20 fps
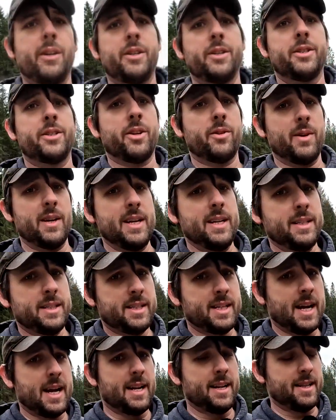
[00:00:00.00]
So
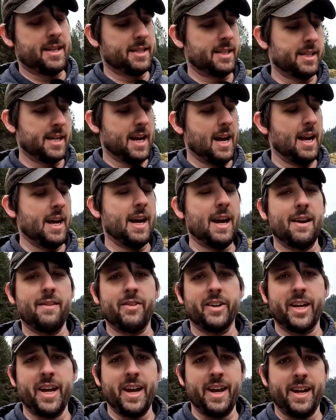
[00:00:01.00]
inside of this guy, I
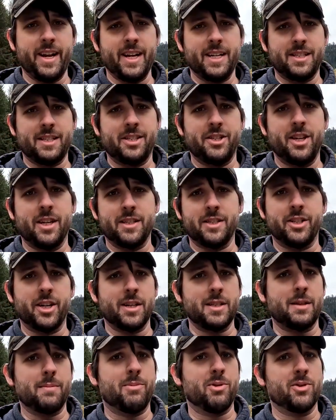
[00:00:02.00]
have a K&S
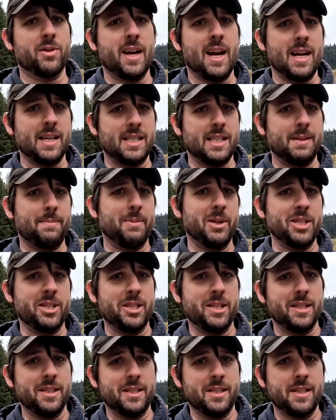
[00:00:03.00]
adjustable gas
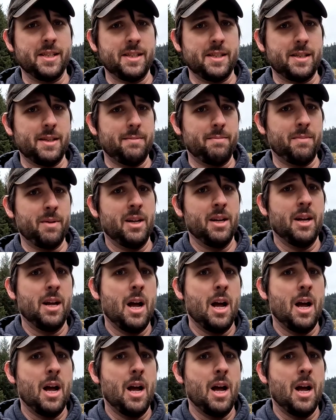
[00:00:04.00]
piston system.